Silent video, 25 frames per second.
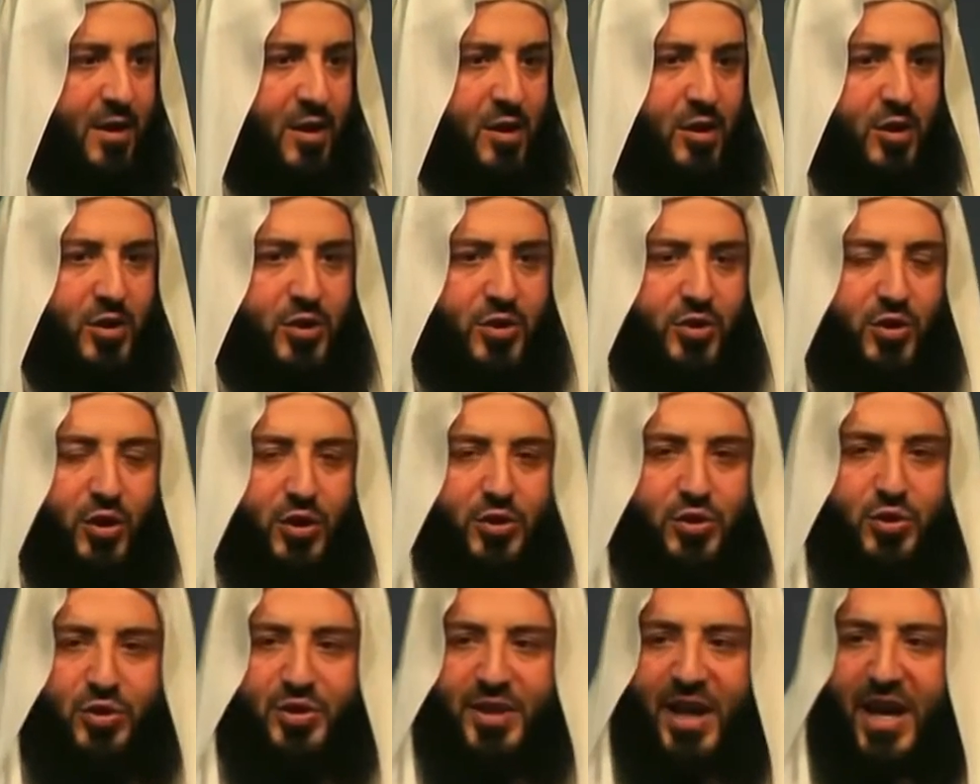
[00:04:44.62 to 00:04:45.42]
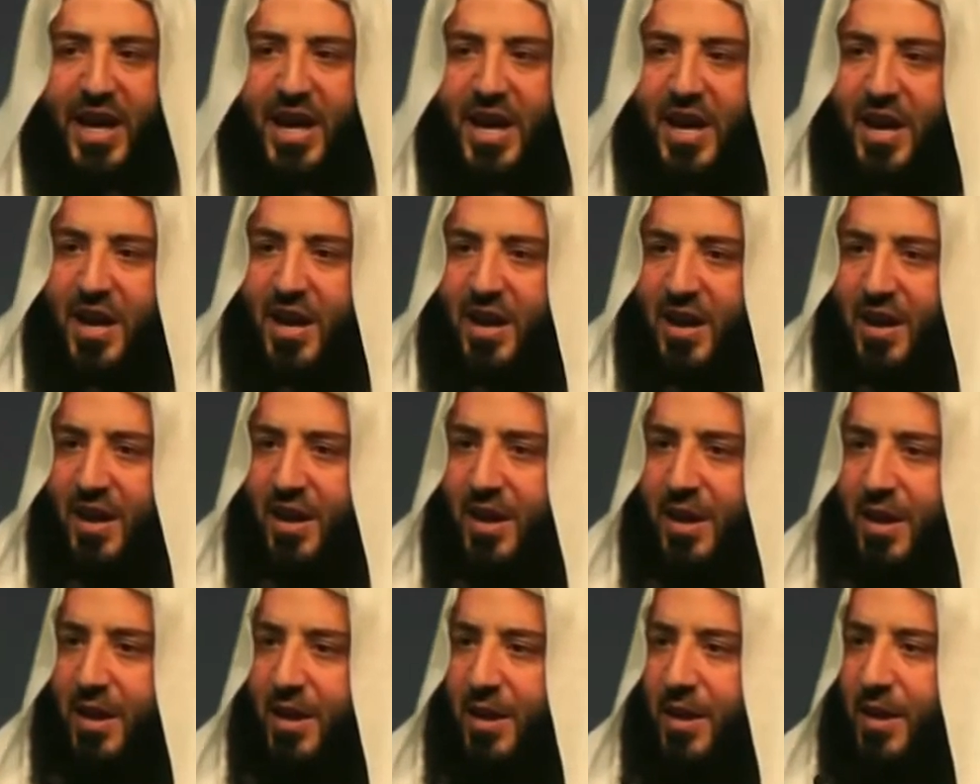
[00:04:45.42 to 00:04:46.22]
So
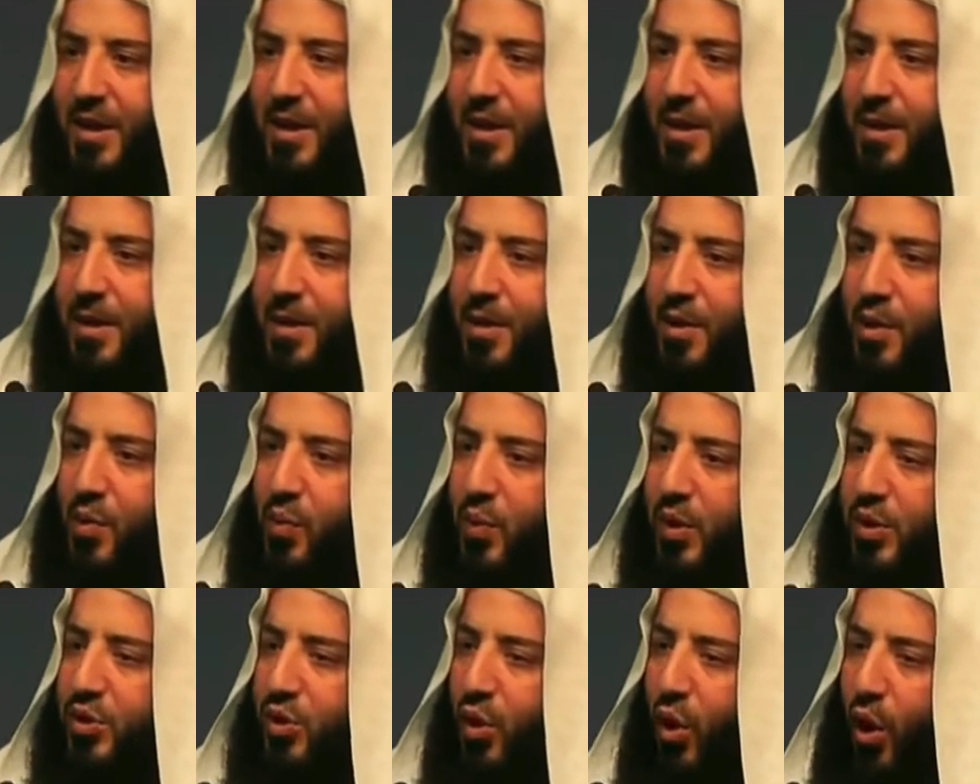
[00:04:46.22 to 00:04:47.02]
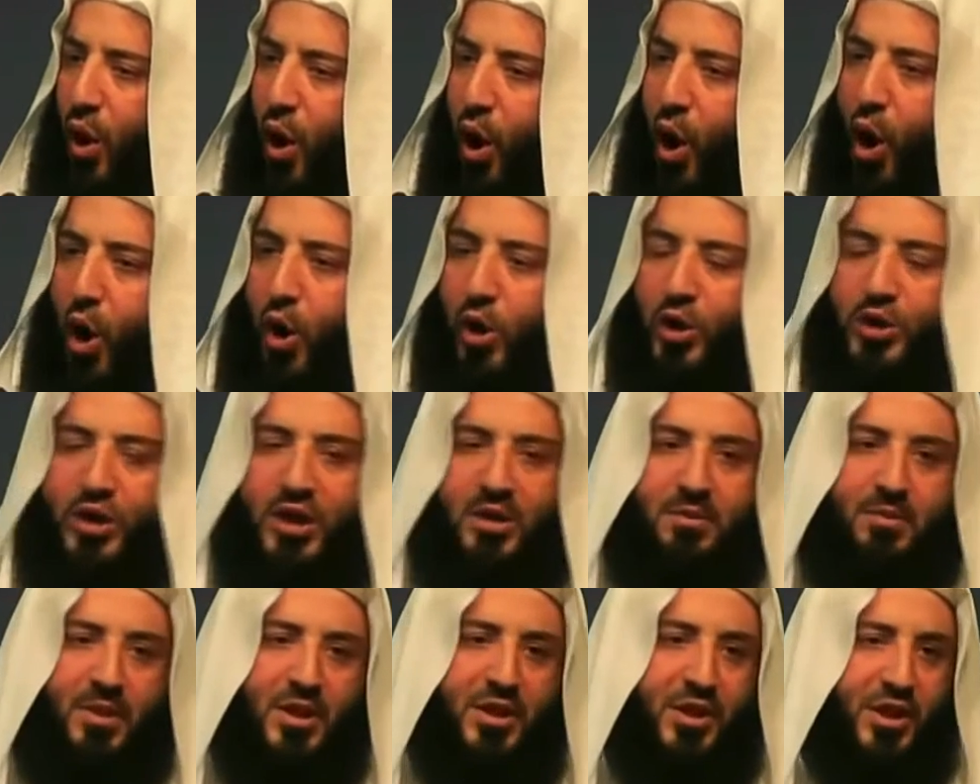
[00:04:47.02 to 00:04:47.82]
today, with all
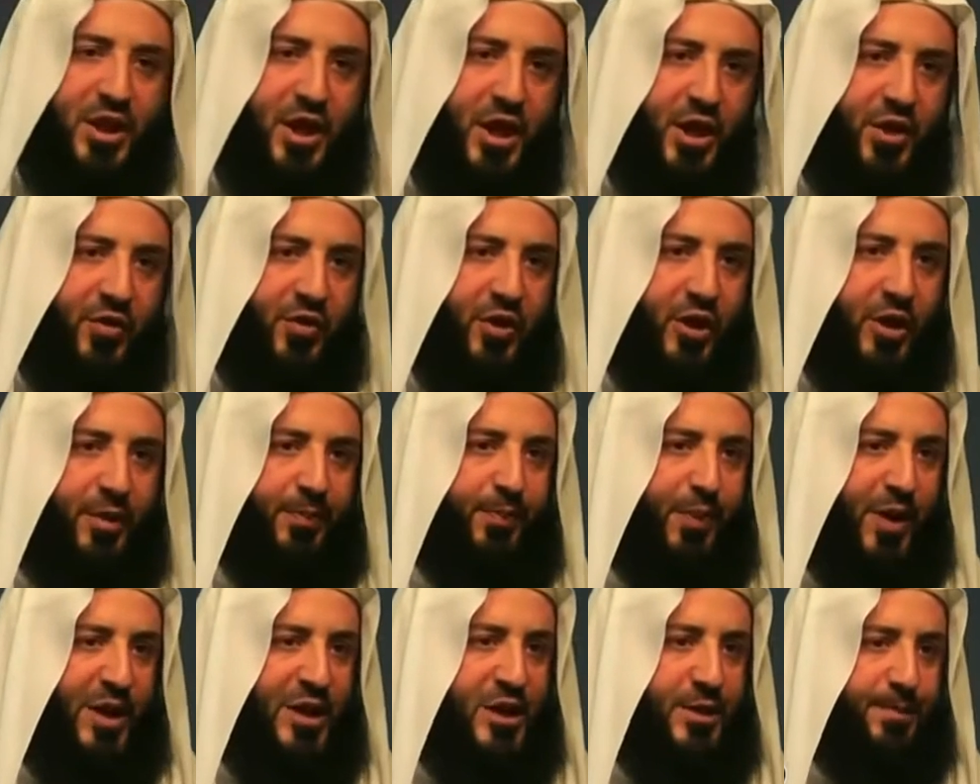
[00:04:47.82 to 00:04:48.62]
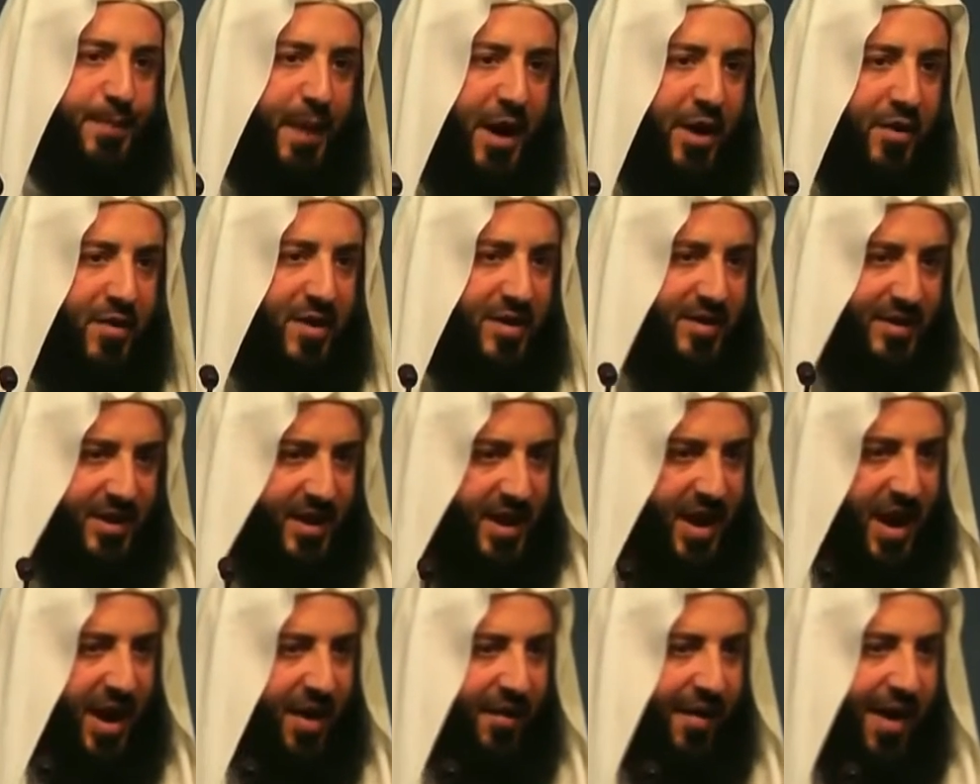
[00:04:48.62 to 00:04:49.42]
the material
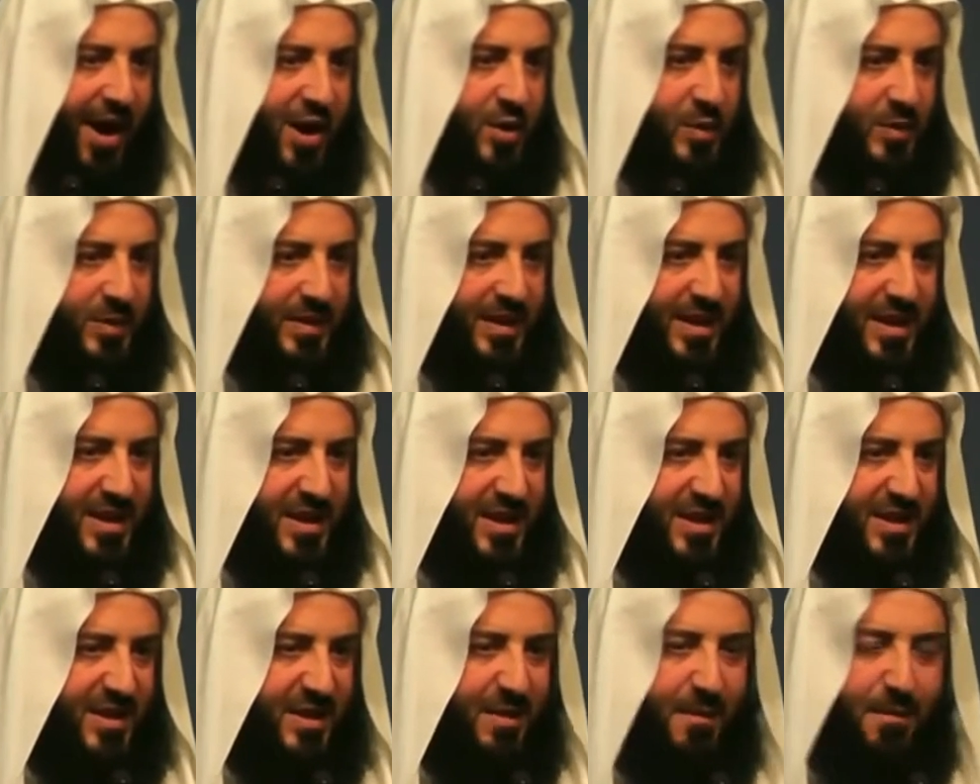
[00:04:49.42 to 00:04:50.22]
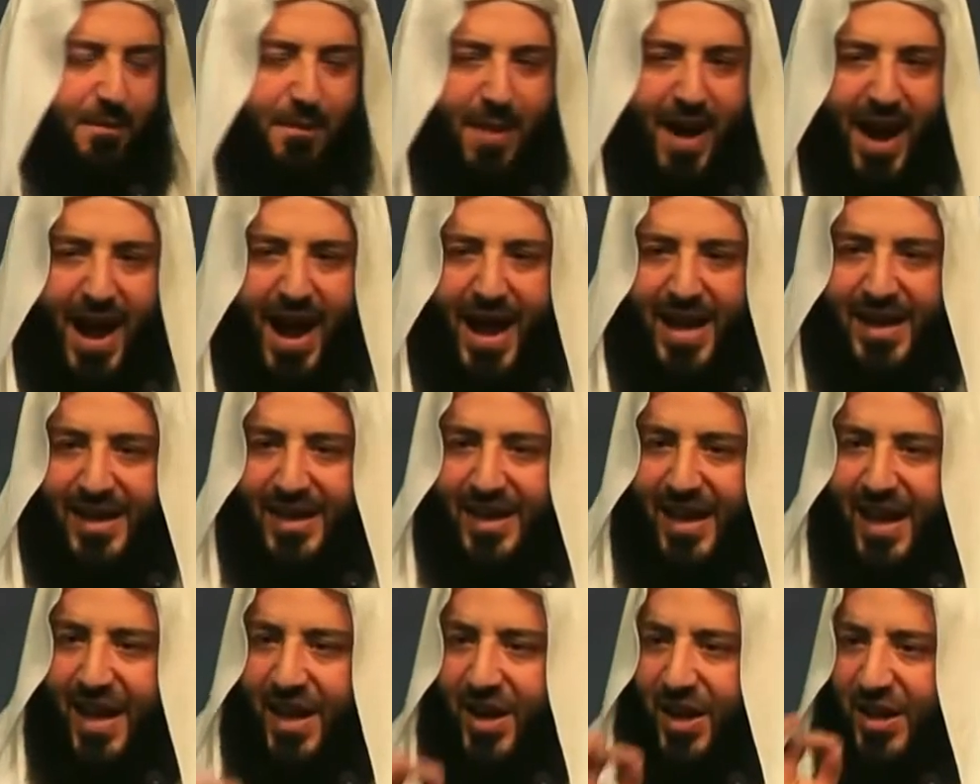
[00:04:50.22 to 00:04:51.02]
prosperity around us,
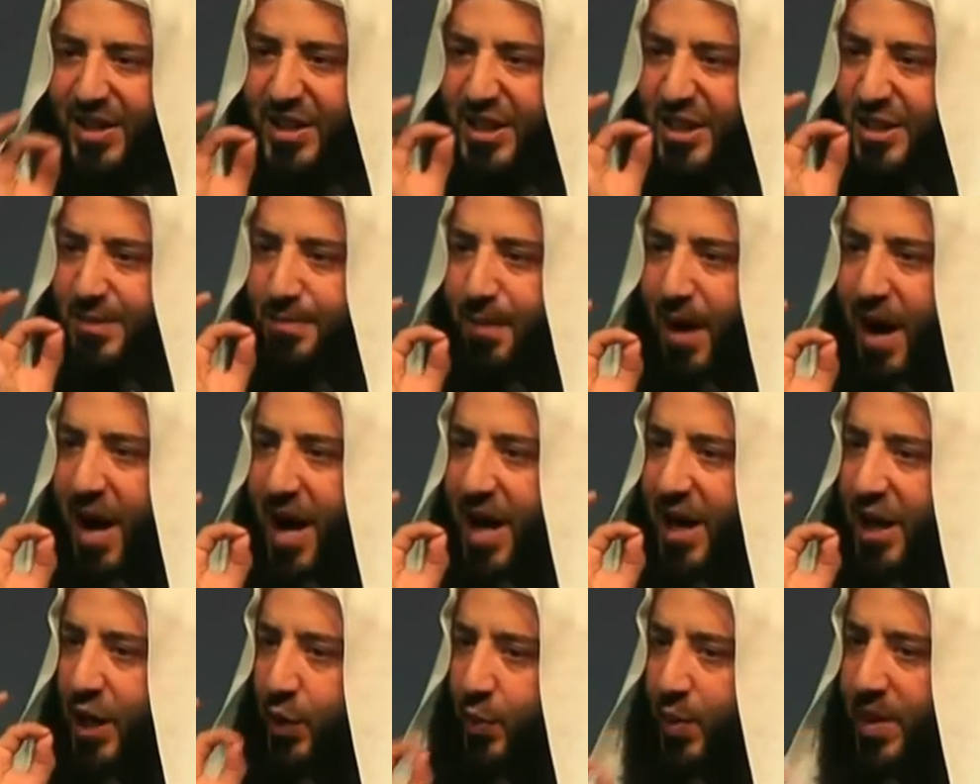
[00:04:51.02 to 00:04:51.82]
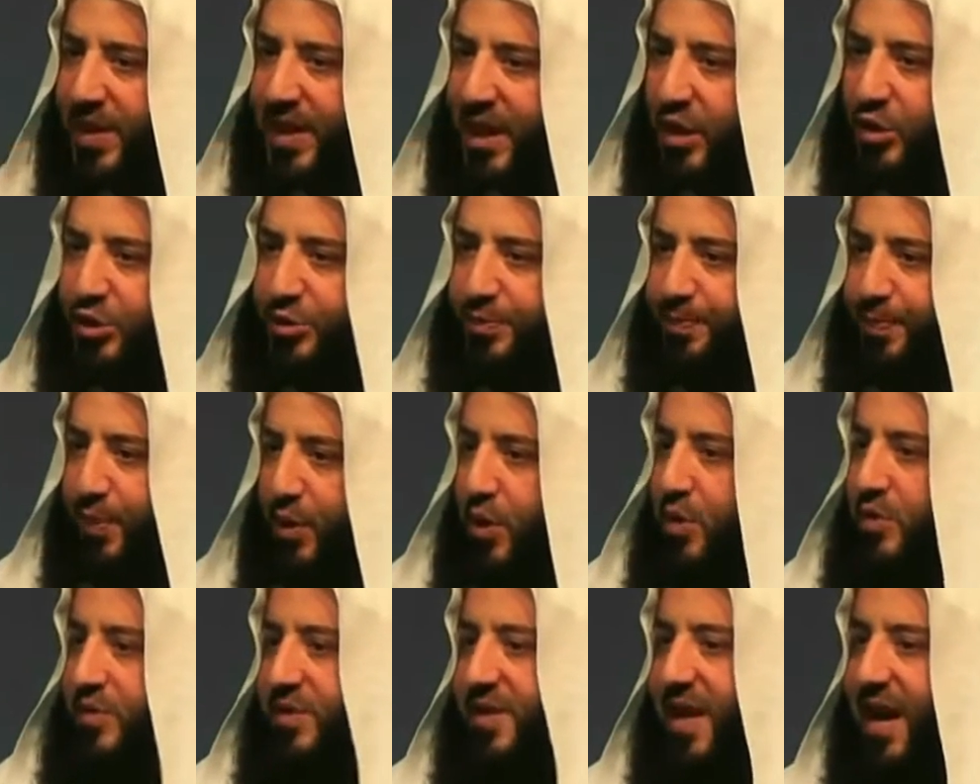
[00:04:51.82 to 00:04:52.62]
man cannot smile without
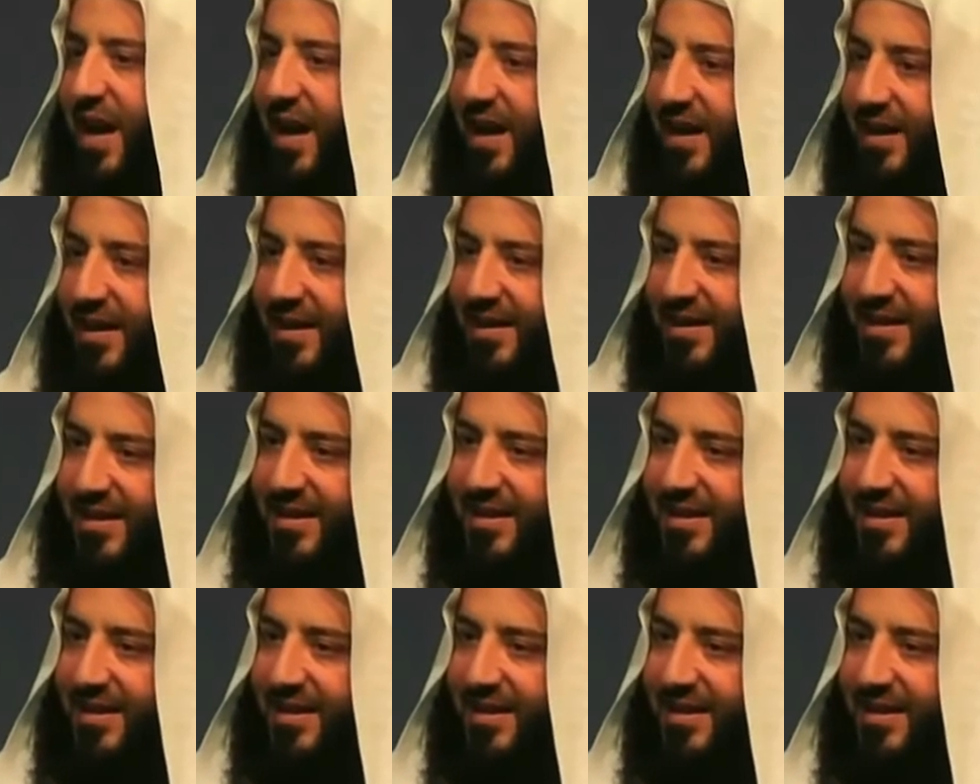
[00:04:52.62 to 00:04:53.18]
Prozac.